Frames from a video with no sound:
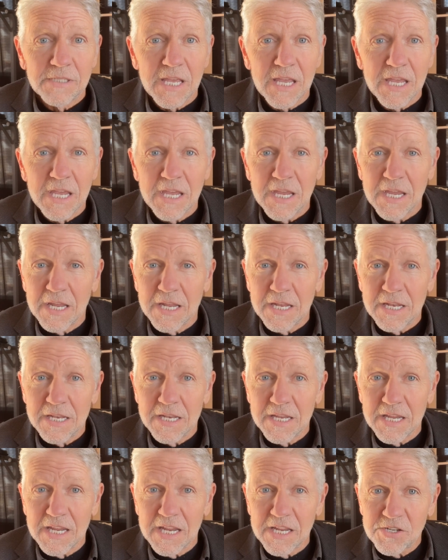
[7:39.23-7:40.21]

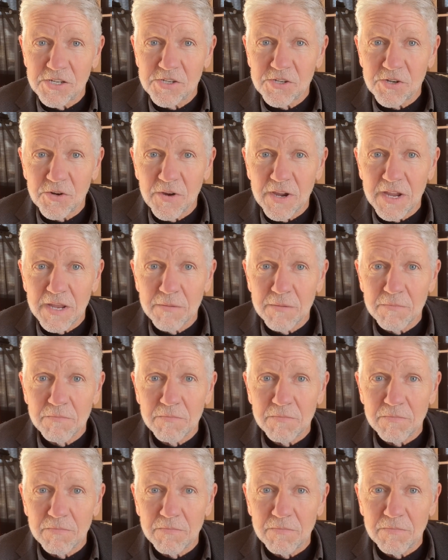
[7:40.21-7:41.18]
and
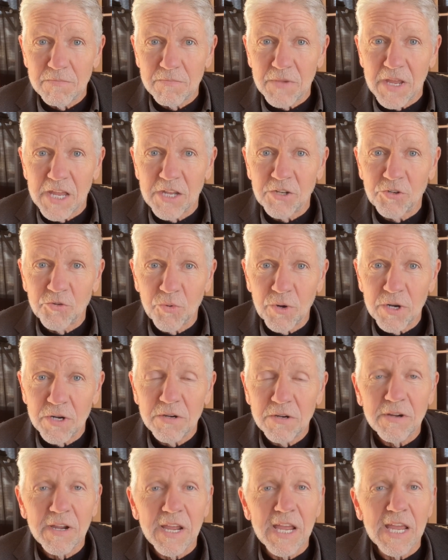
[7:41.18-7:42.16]
Instagram and
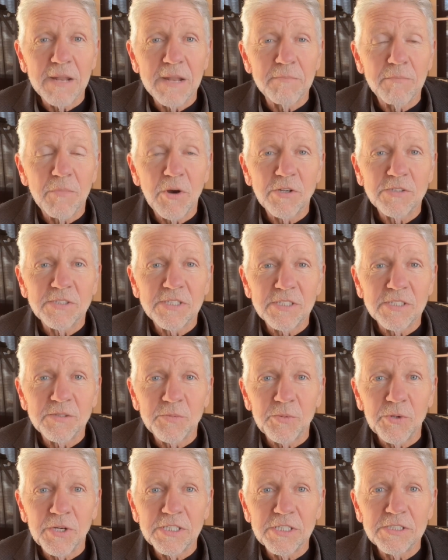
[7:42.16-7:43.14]
Twitter at
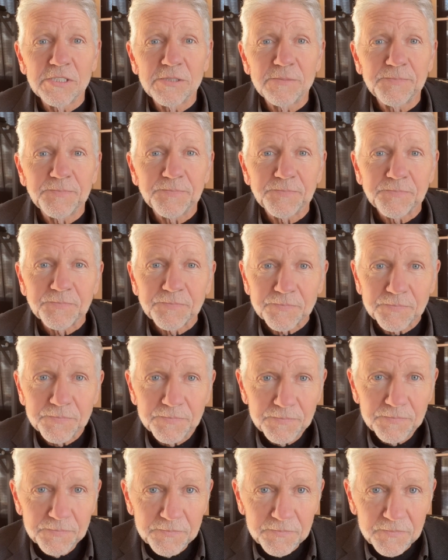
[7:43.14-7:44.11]
marksinspiration.
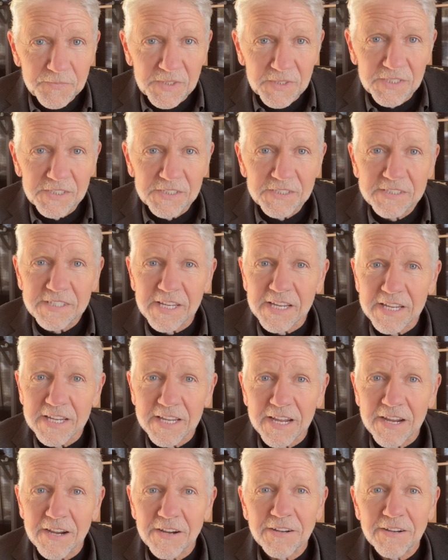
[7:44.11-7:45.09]
Take
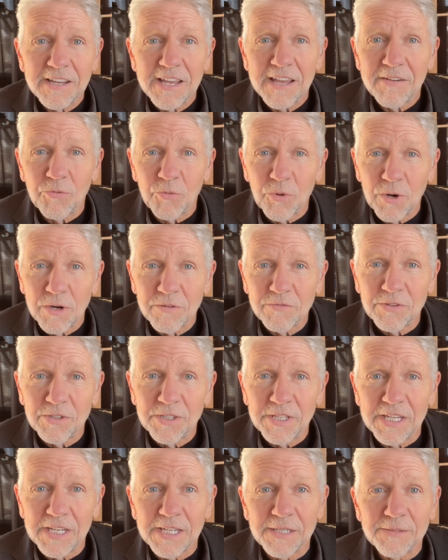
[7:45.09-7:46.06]
care. Have a wonderful
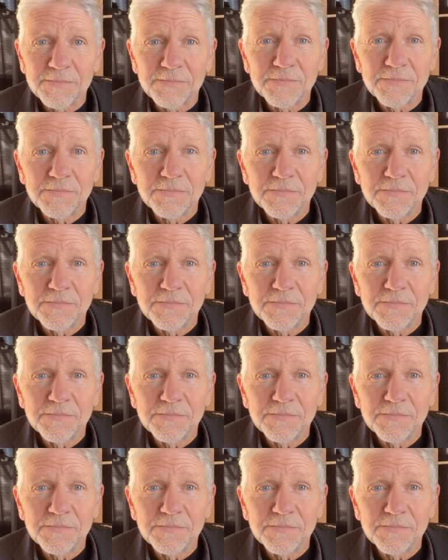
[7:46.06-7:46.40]
day.